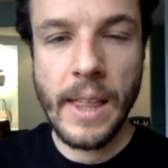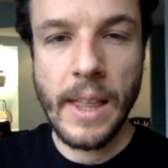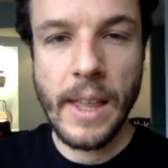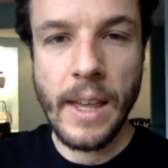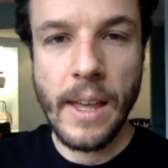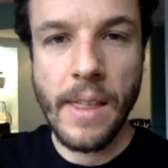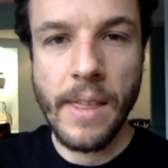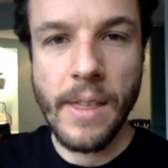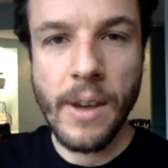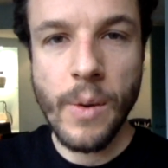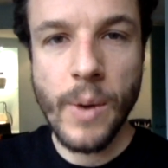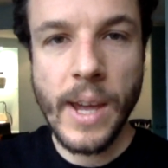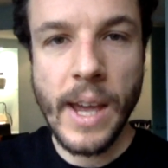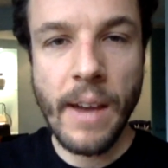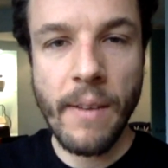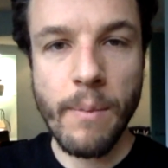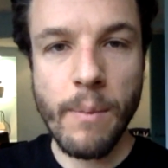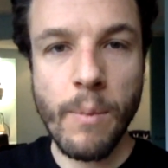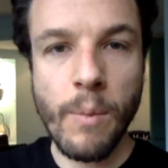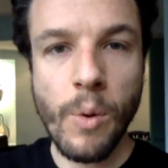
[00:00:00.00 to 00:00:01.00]
though we
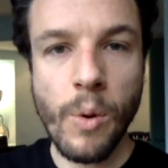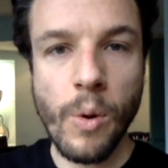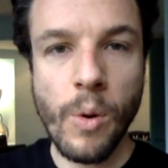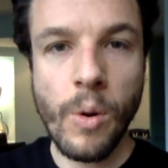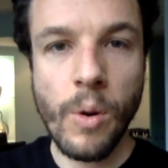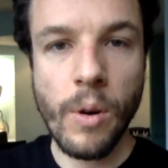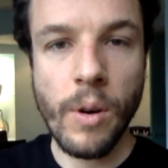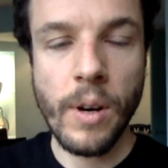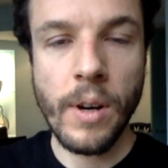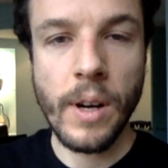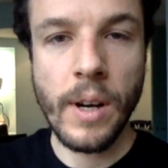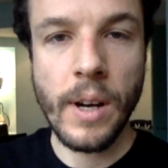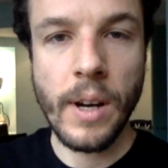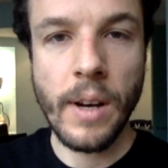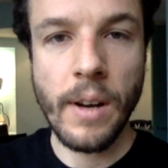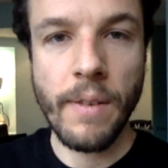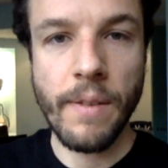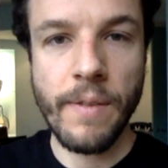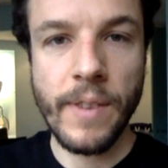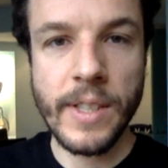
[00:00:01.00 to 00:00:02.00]
have more
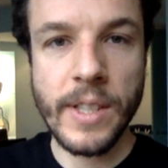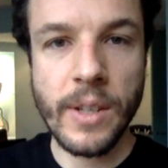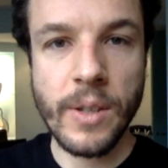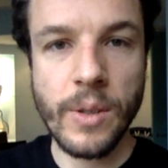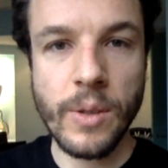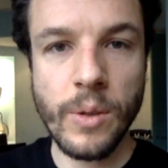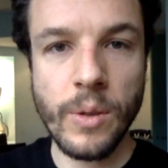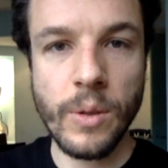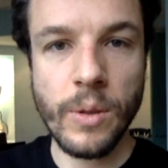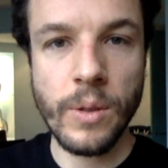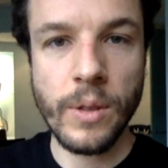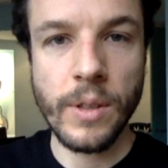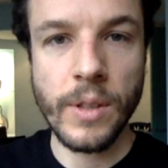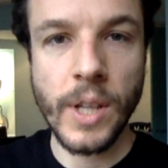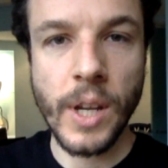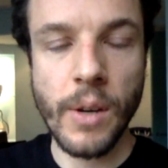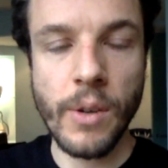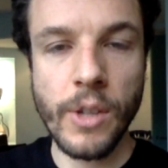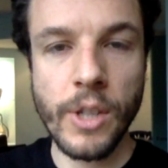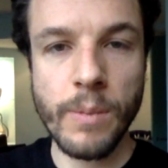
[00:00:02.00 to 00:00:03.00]
physical
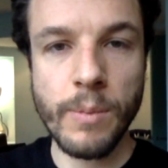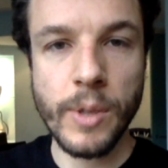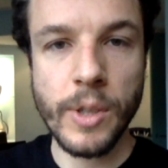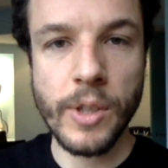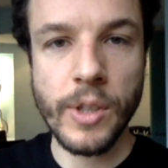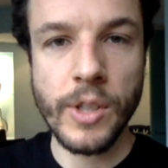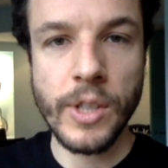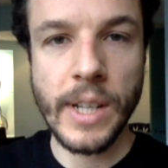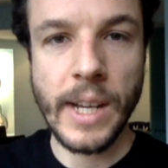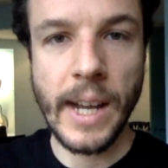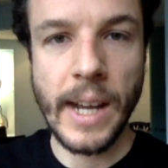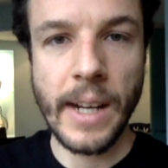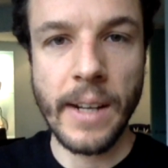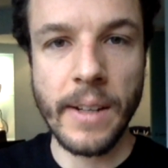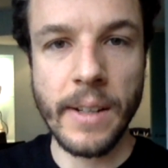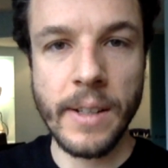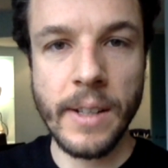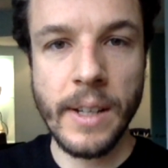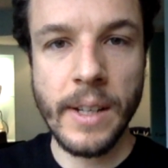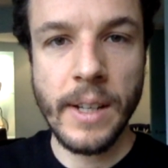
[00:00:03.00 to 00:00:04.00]
nourishment
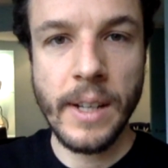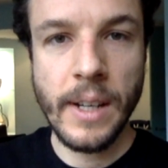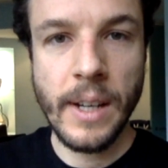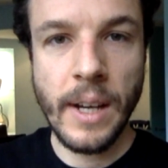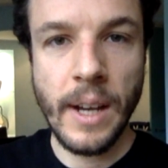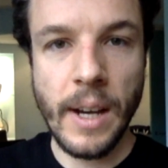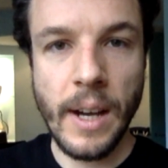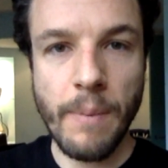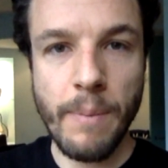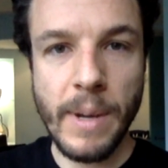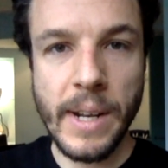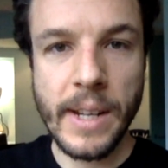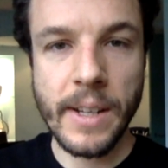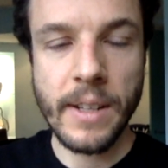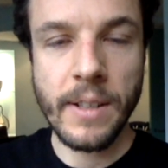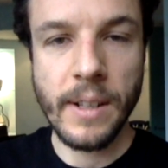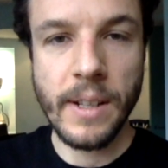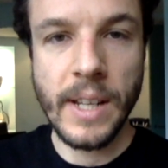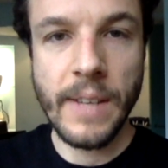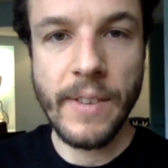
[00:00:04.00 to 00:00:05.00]
and
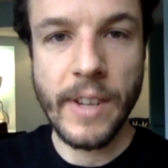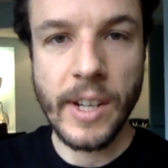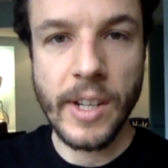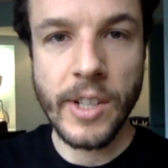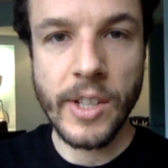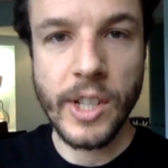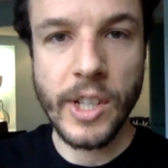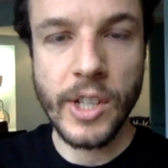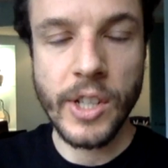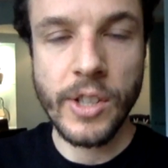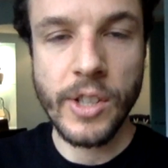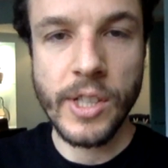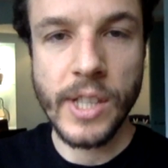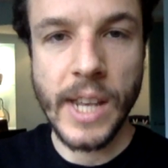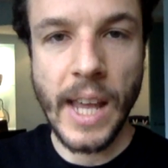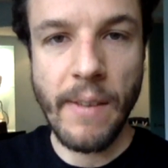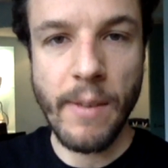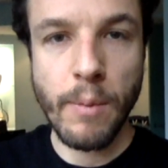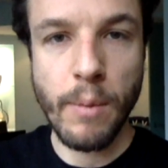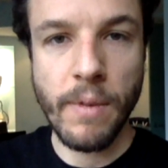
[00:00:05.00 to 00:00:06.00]
better living conditions than
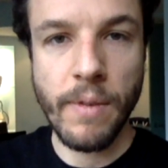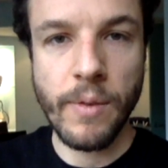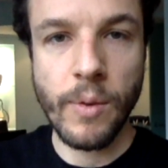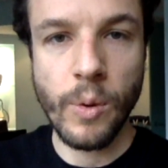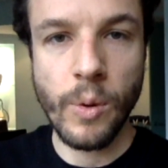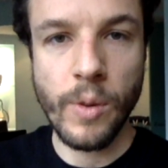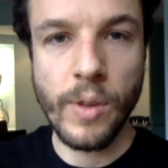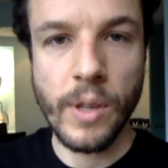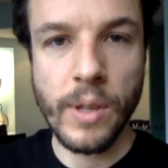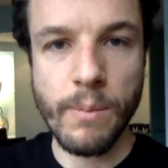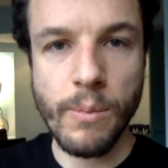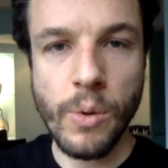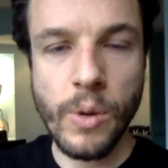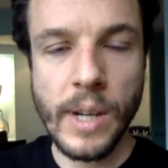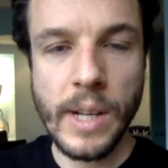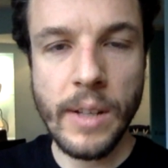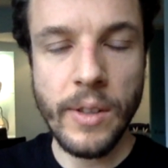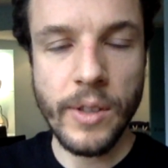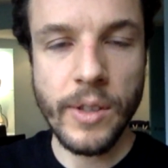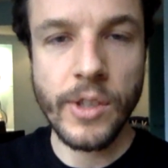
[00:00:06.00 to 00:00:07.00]
ever before, there's more
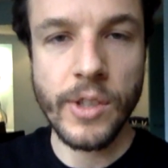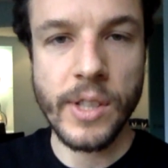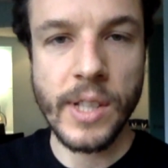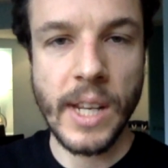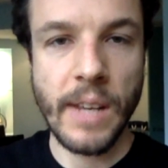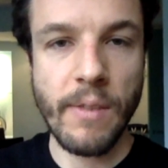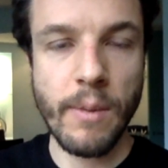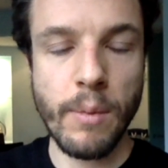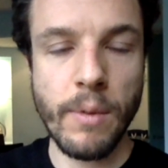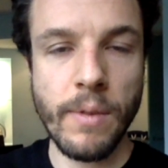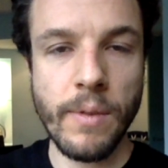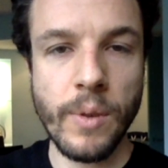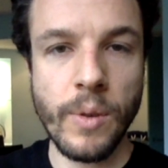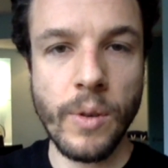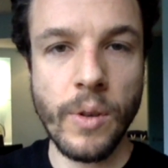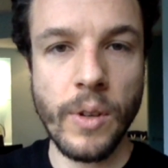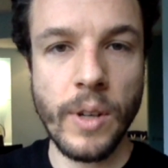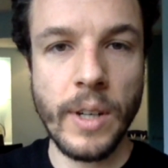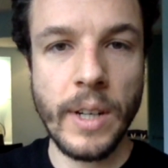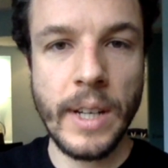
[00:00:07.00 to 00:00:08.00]
illness than ever
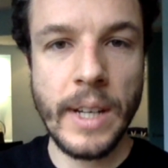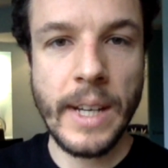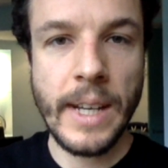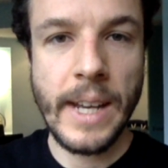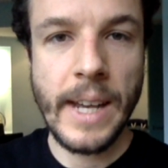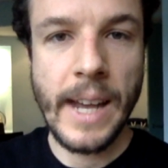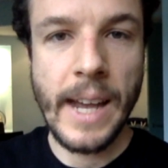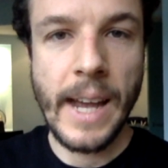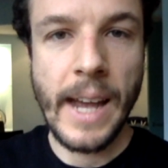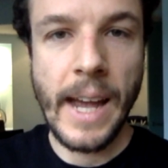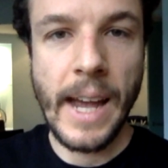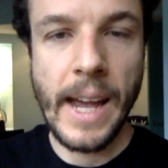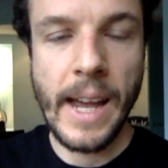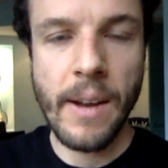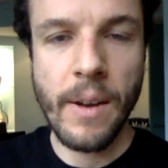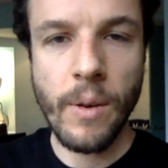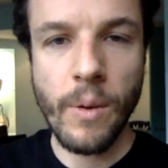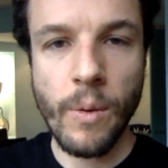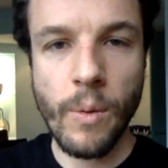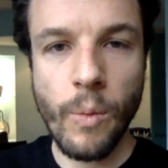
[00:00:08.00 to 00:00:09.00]
before.
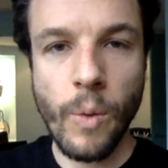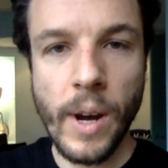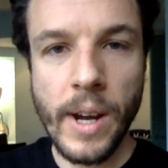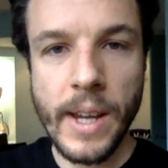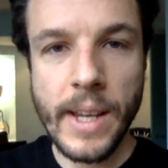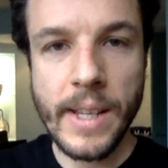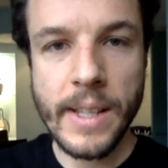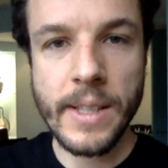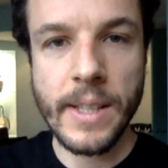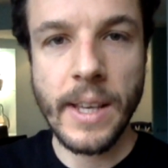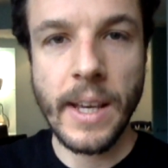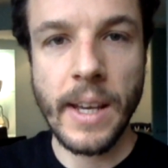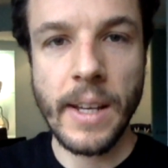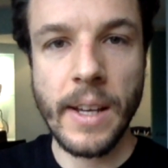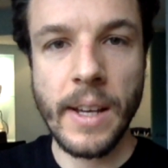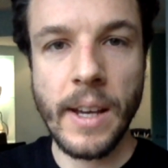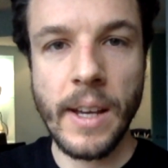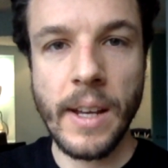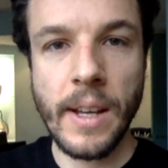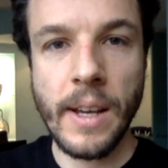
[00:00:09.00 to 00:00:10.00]
And why is that?
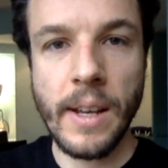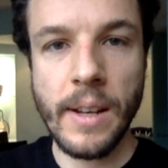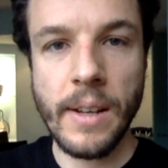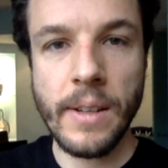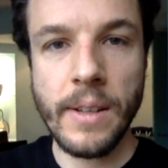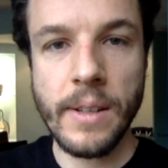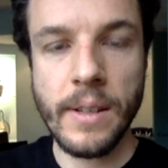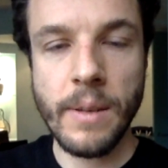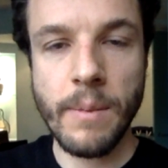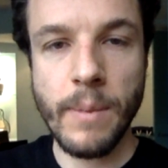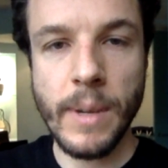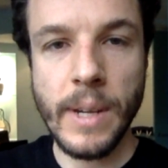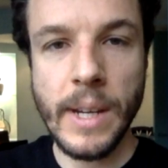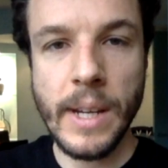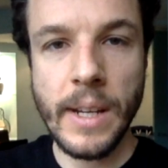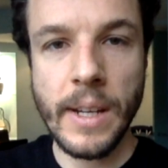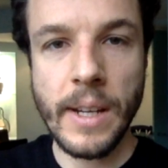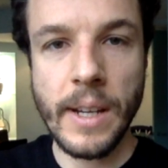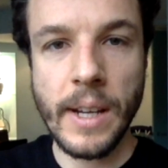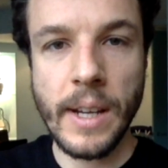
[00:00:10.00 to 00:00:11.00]
And to
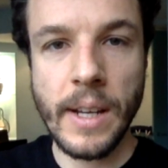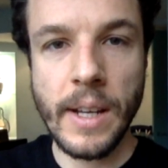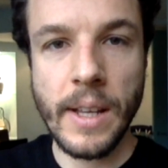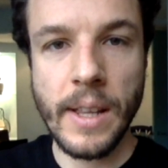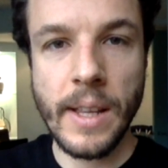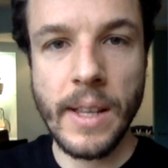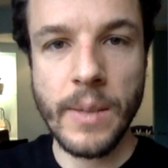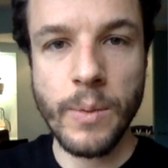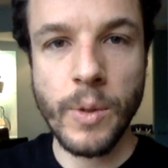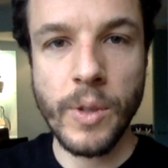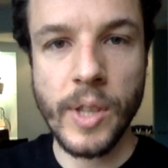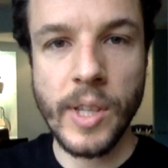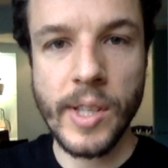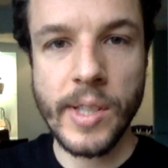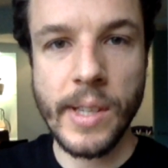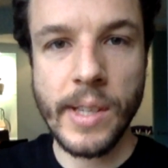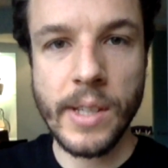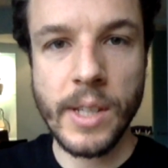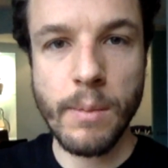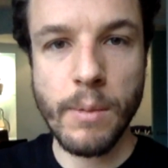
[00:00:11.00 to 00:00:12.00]
me, and that's what this
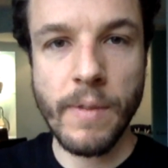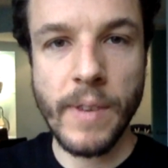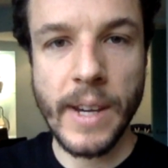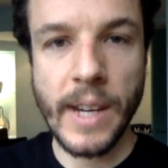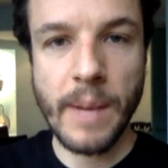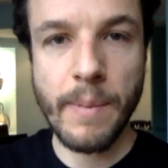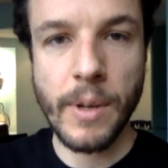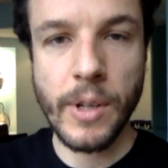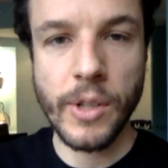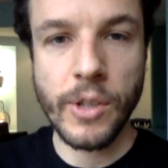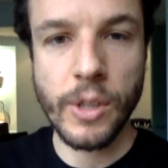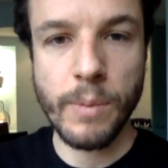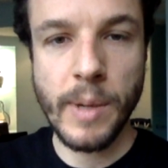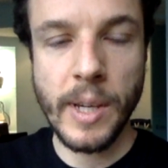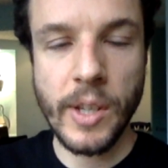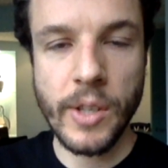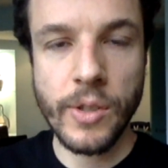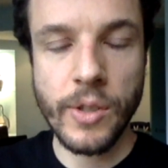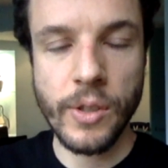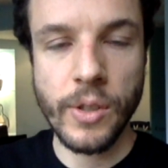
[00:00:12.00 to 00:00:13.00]
system of acupuncture
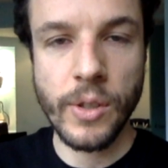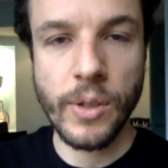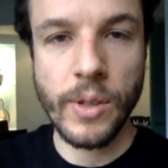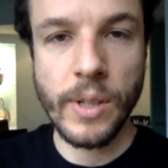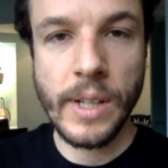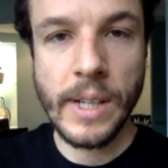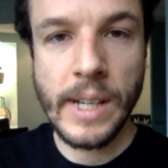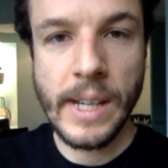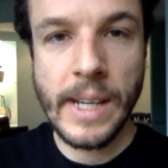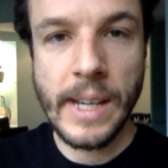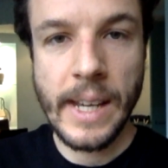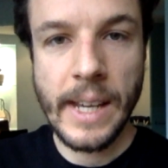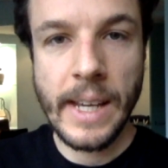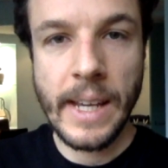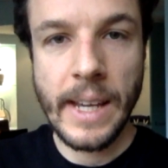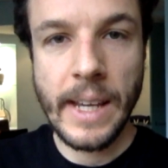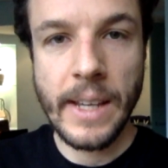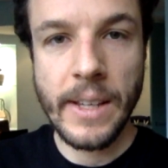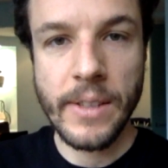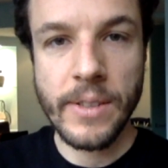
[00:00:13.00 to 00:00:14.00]
speaks to,
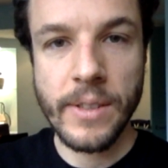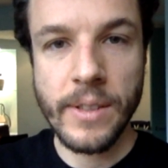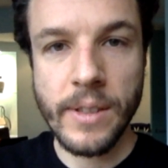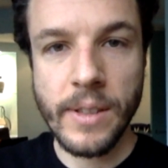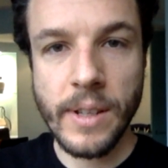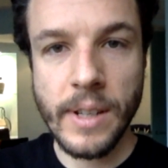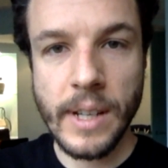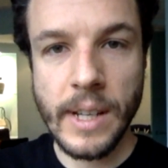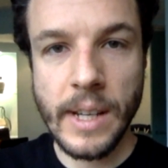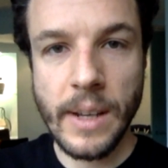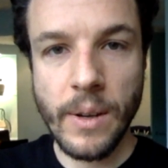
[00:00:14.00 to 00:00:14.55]
is that